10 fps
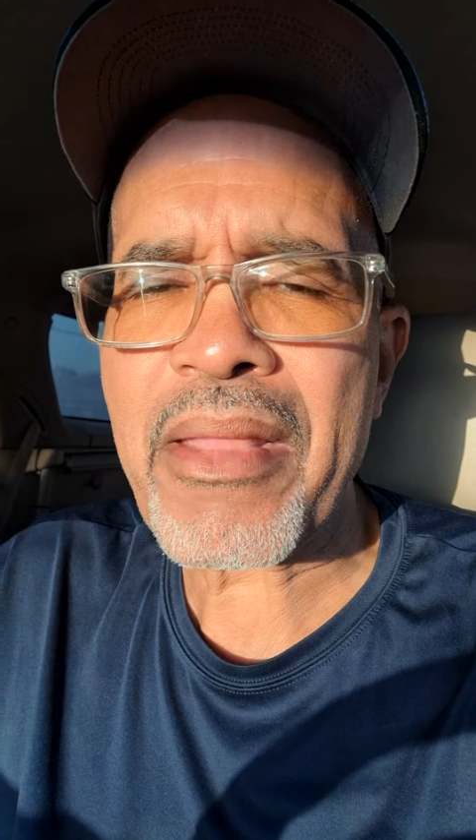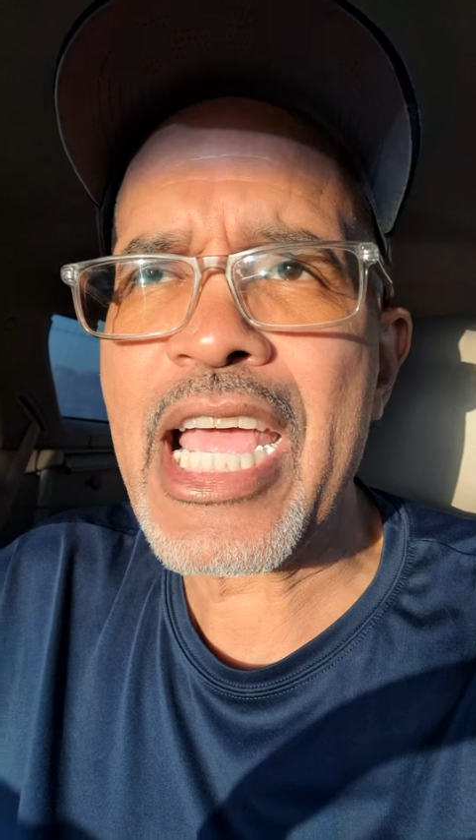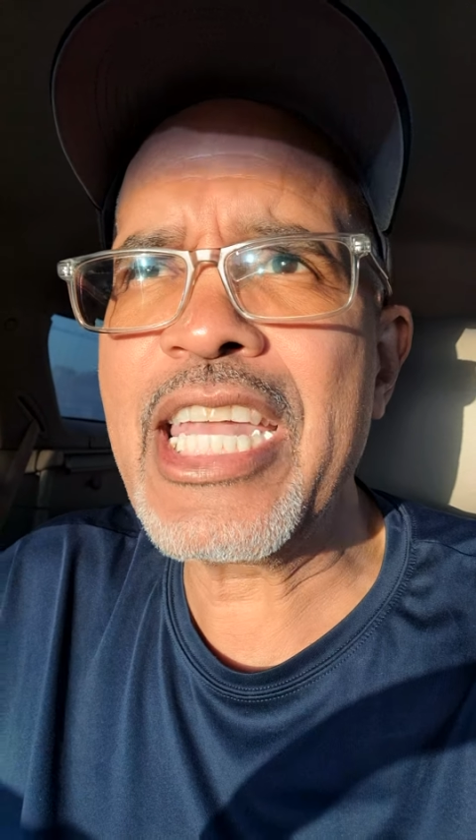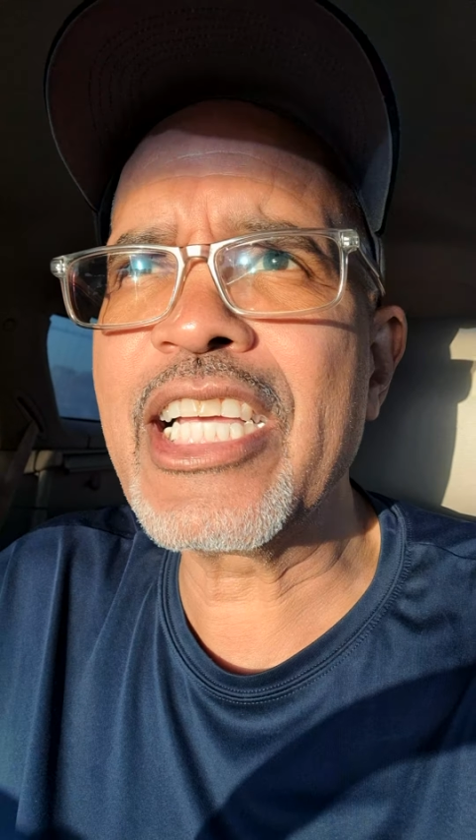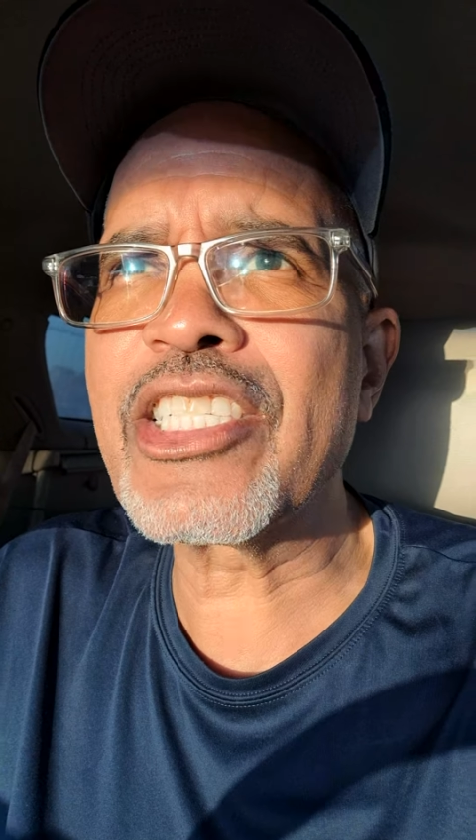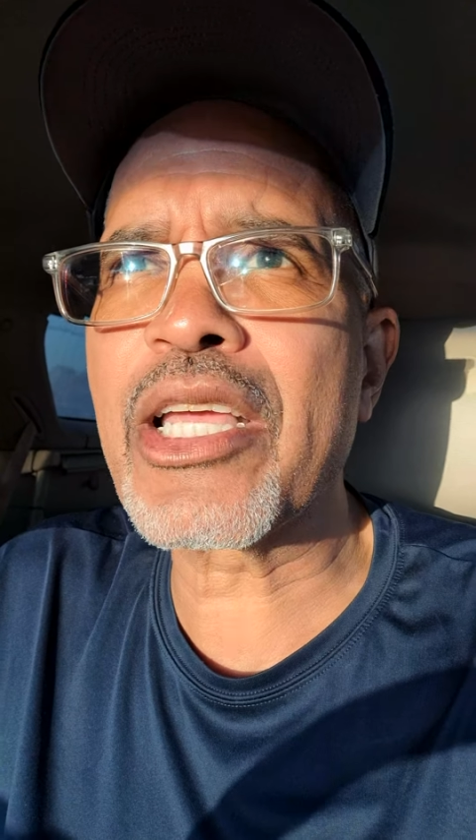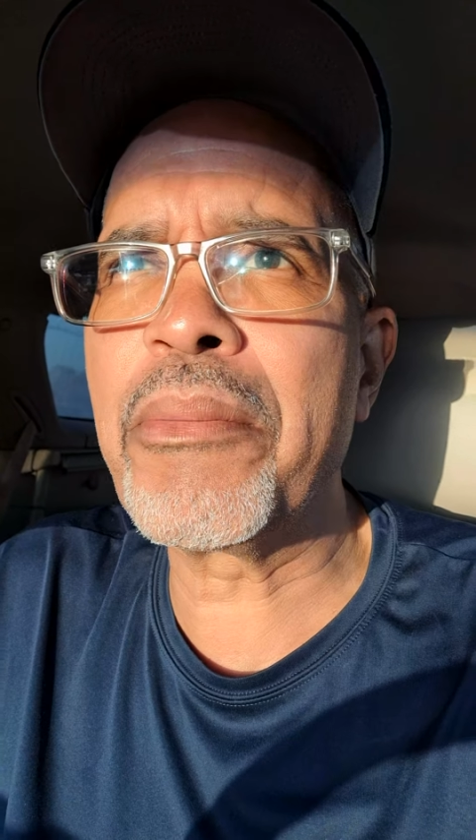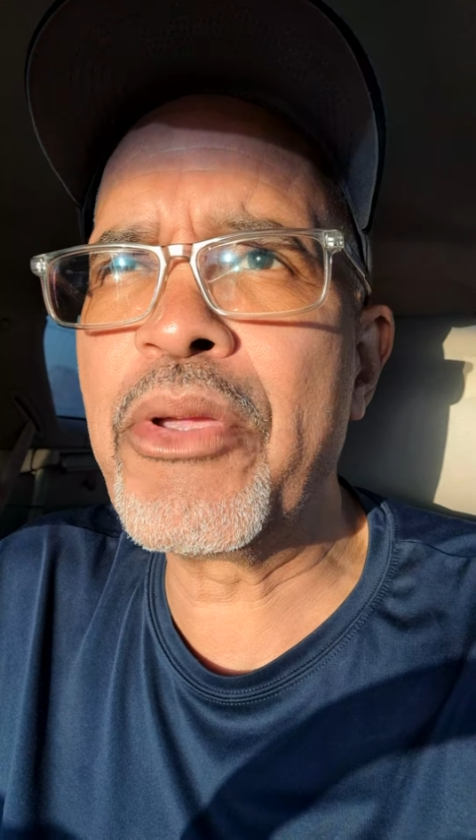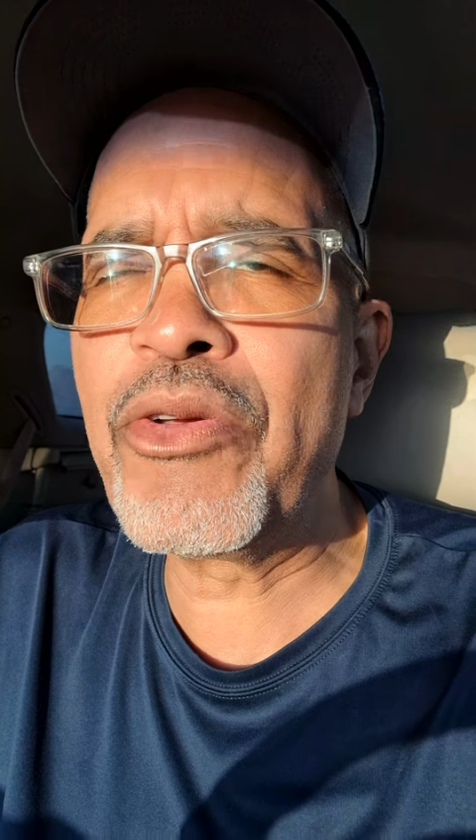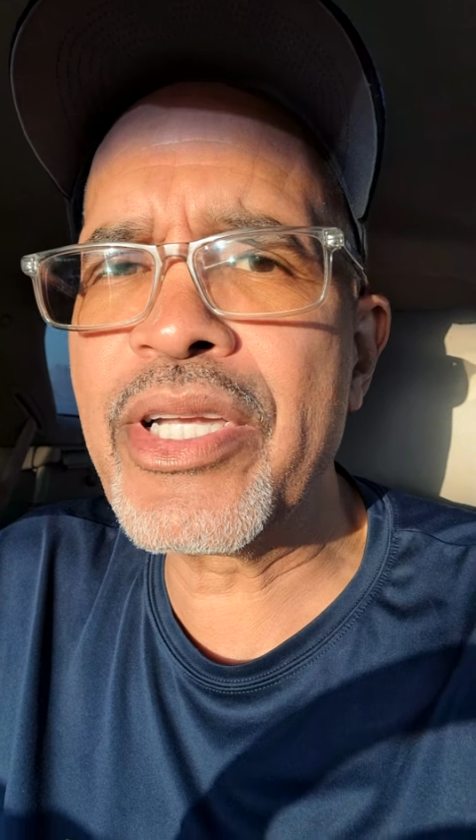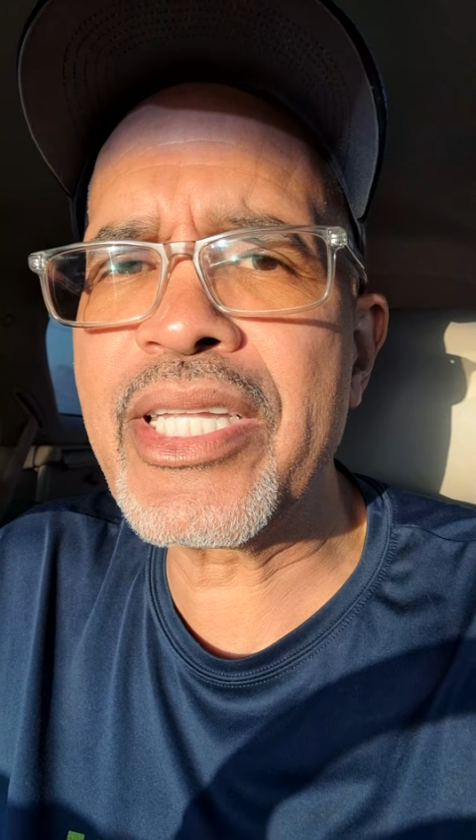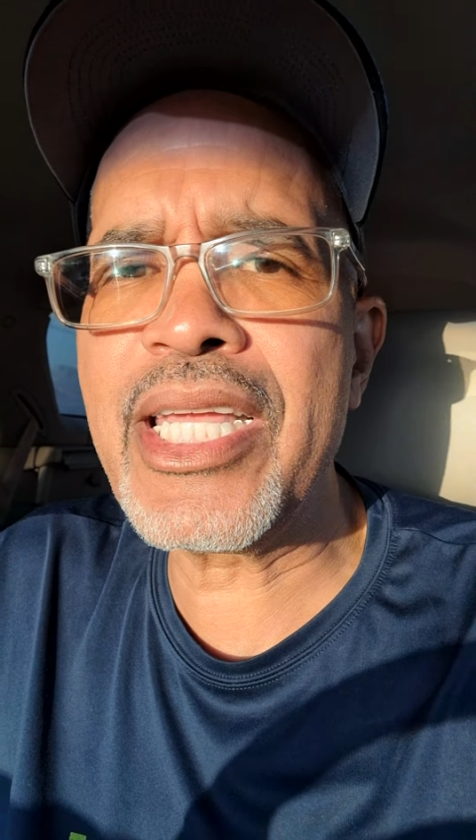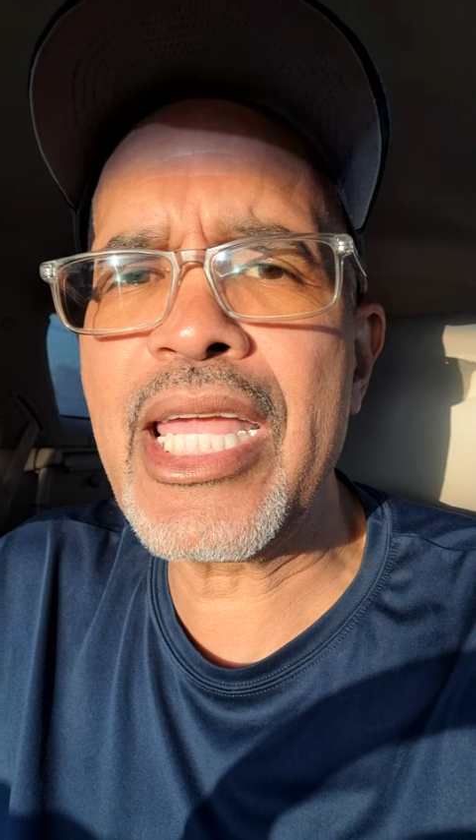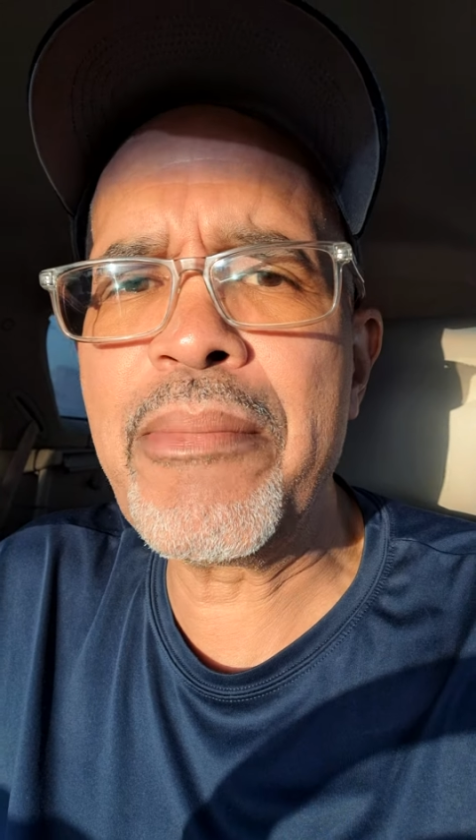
And that's a community